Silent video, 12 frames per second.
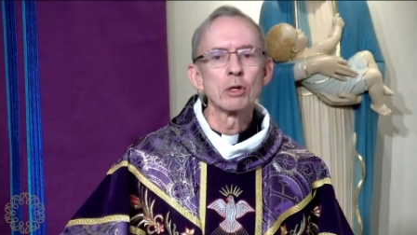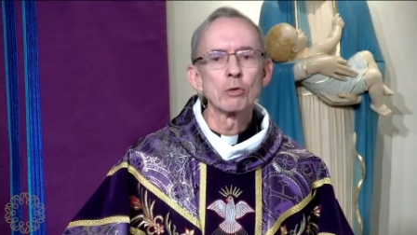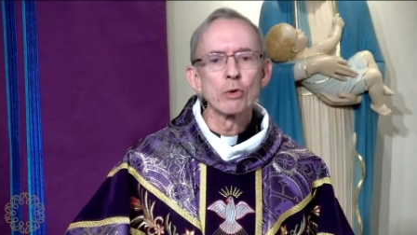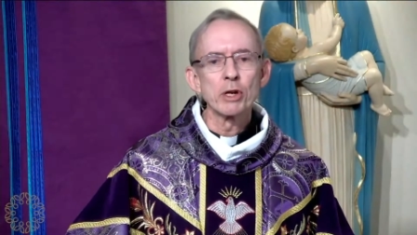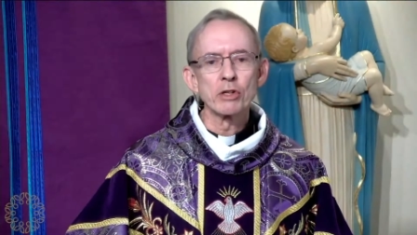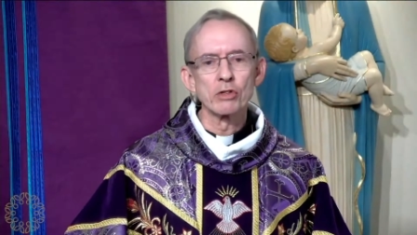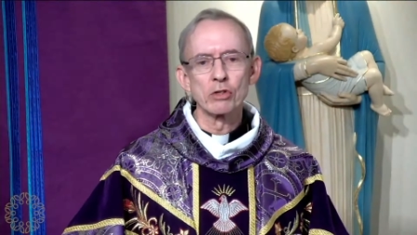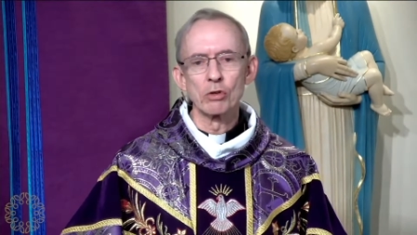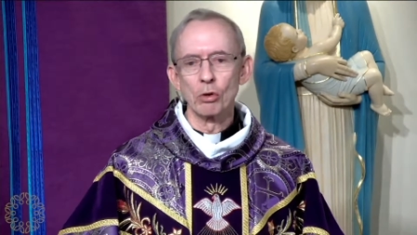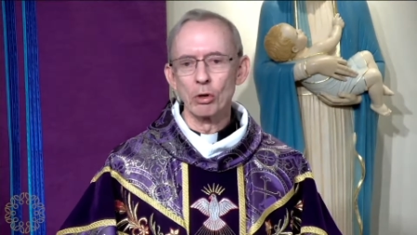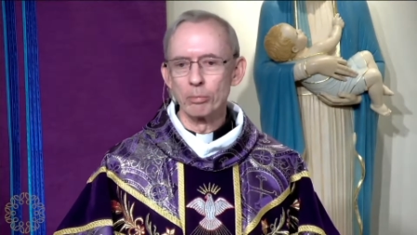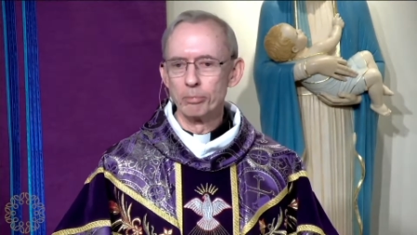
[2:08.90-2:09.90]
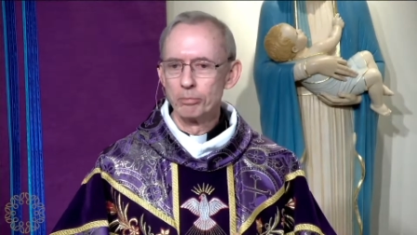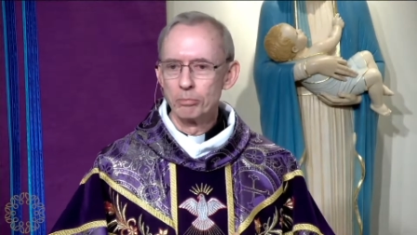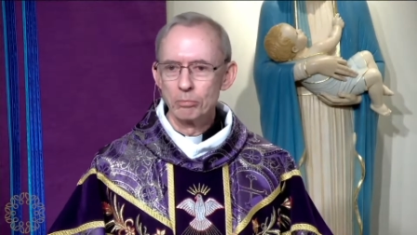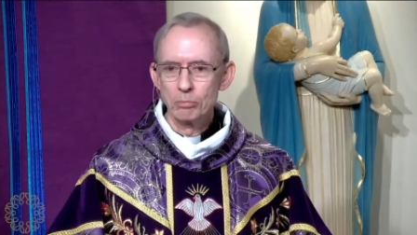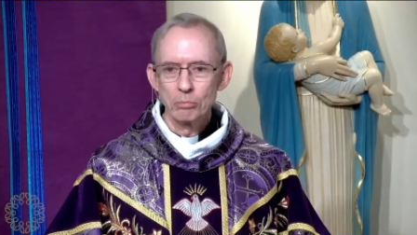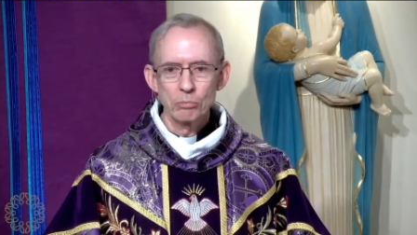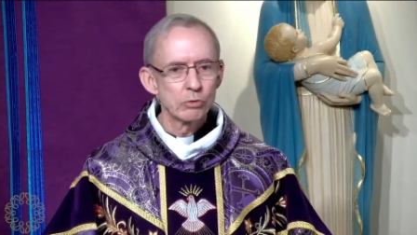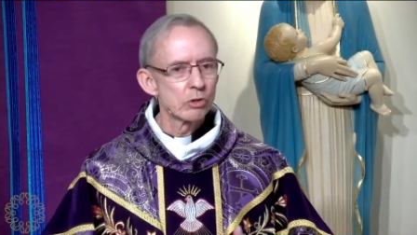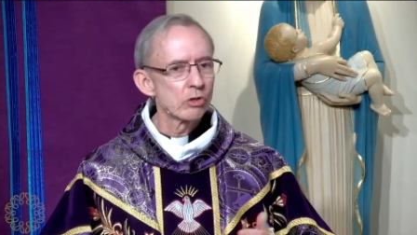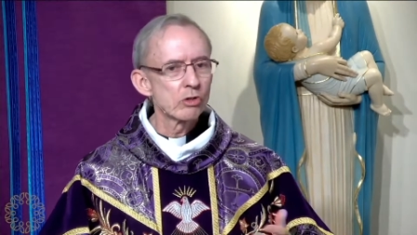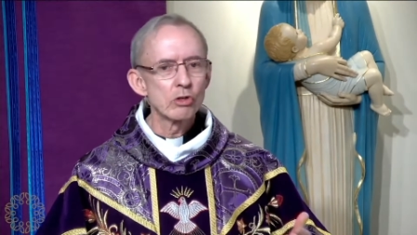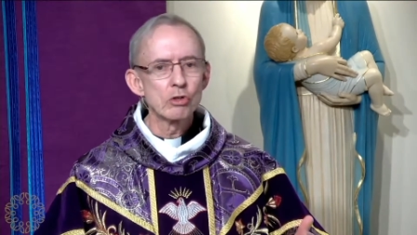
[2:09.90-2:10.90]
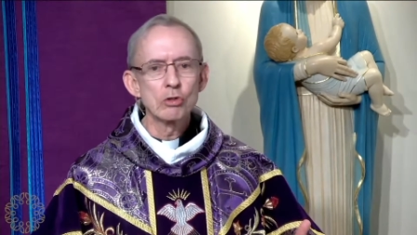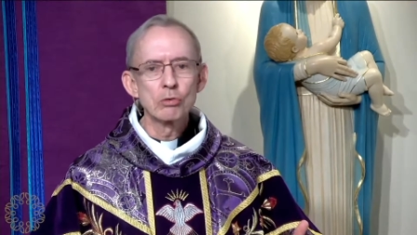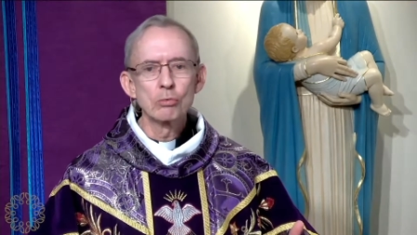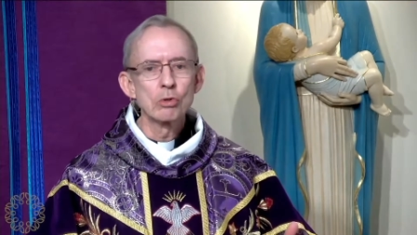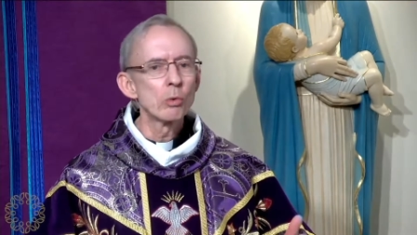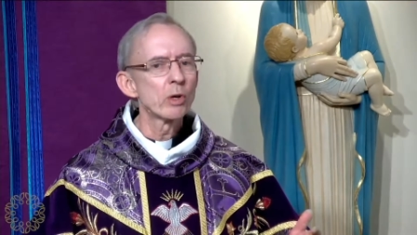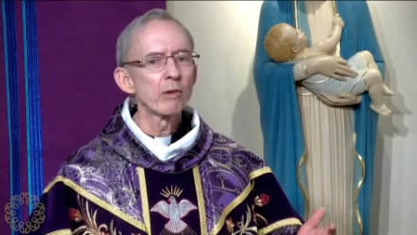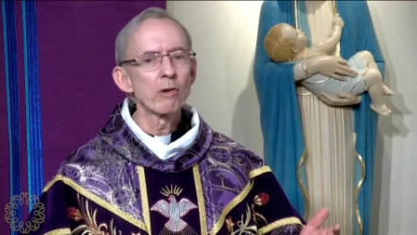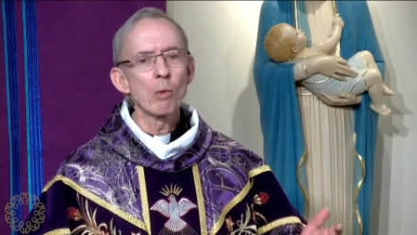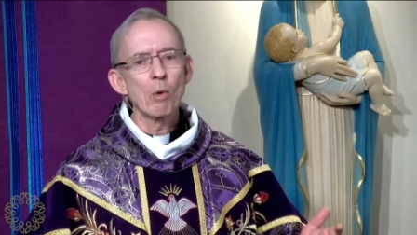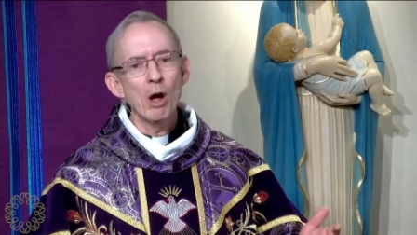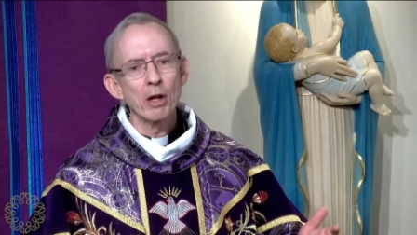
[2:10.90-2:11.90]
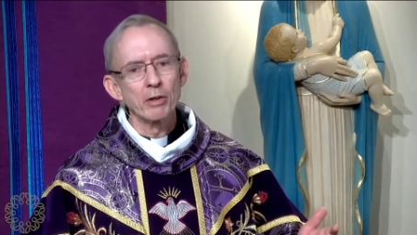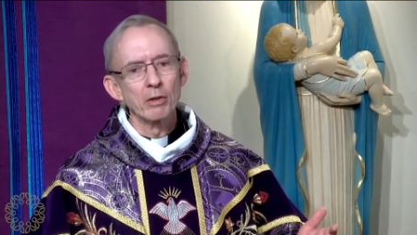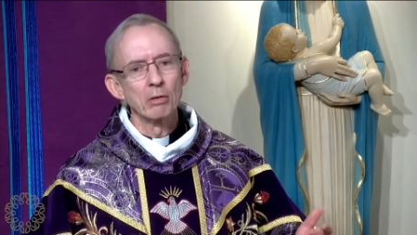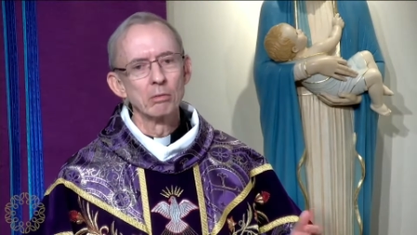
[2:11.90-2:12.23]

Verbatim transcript: or rich, or just to do whatever I want.